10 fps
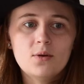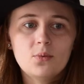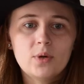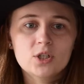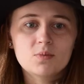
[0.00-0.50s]

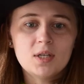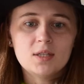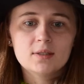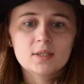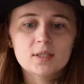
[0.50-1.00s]
which
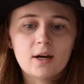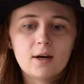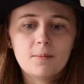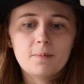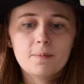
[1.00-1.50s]
means
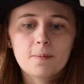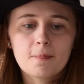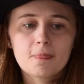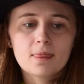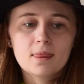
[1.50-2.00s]

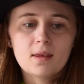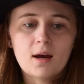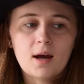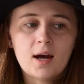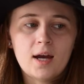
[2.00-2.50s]

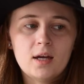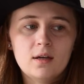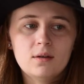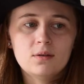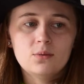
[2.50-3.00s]

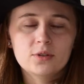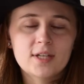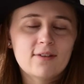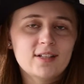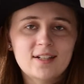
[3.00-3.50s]
I will
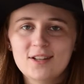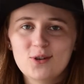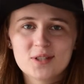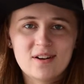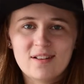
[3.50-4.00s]
definitely not
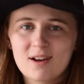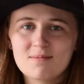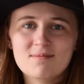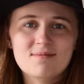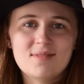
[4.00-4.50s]
use it all
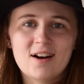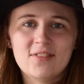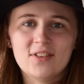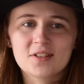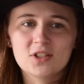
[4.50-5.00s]
up
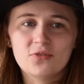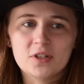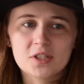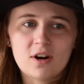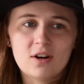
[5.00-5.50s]
on this
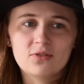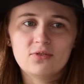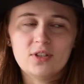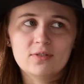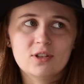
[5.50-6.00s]
Sophie
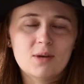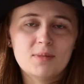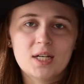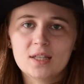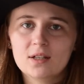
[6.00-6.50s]
scarf, even though I'm
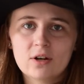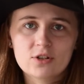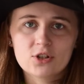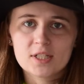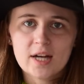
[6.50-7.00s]
knitting the
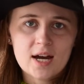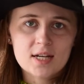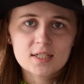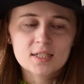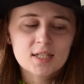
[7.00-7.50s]
larger
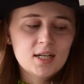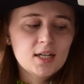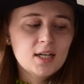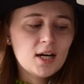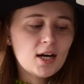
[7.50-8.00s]
size.
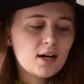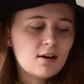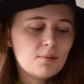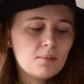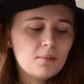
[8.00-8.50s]

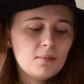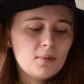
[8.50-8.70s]
And